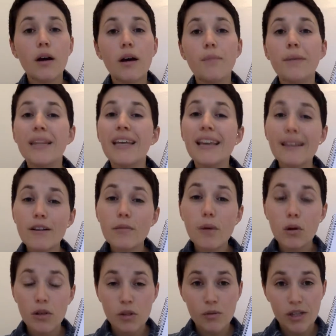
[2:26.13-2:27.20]
But they get their
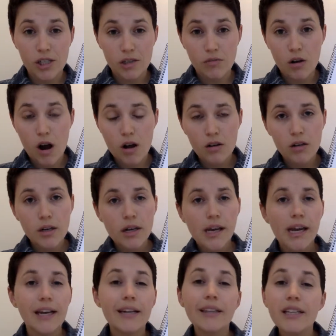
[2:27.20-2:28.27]
bonus question wrong.
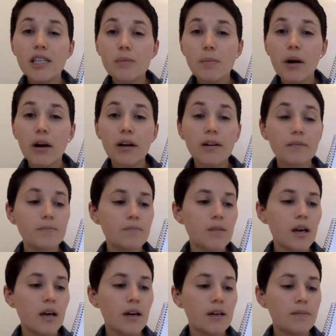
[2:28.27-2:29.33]
And at this part,
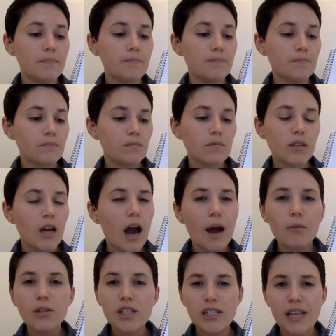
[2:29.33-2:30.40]
I
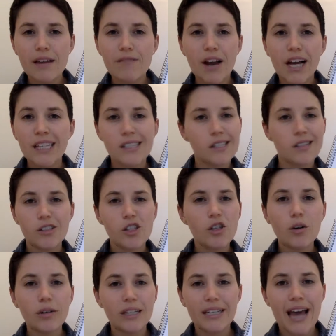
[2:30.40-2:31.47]
would just advise you
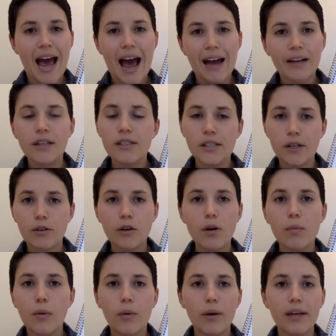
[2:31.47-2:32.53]
don't need to add a 0
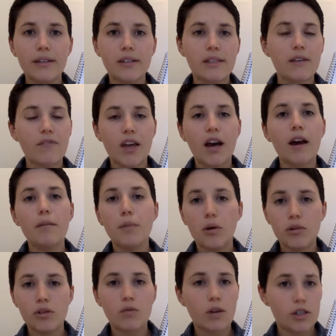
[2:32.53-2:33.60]
points if they got a
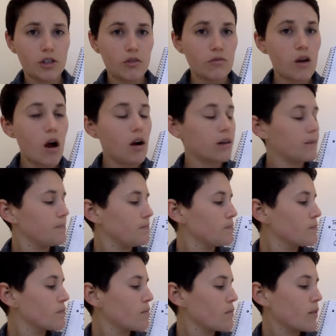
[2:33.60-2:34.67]
bonus question wrong.
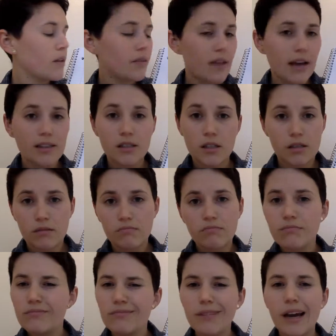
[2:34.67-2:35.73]
It's
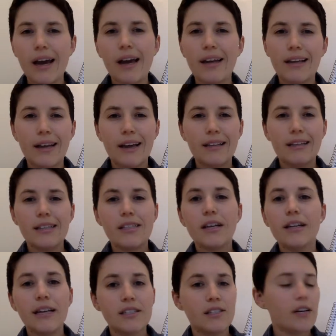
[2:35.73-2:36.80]

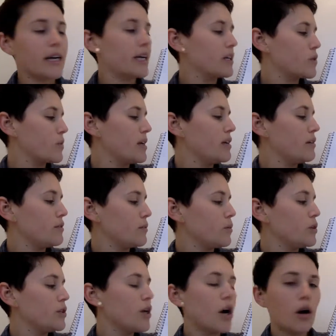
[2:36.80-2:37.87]
unnecessary because
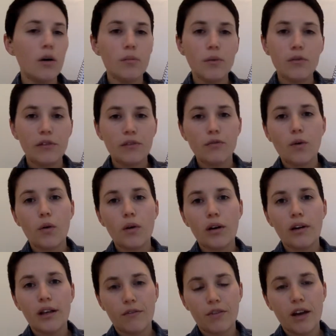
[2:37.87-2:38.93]
we'll know moving
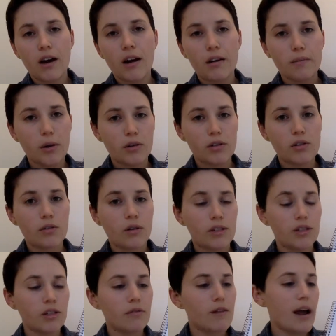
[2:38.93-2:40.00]
forward if they got a bonus
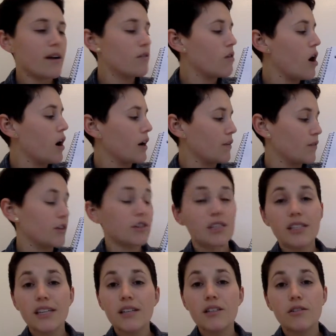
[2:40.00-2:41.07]
question right or wrong, if there's a
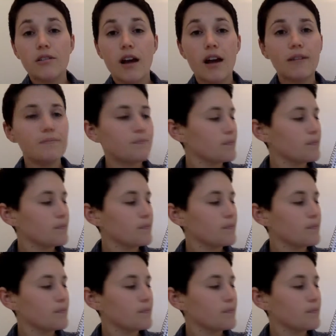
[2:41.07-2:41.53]
6 or not.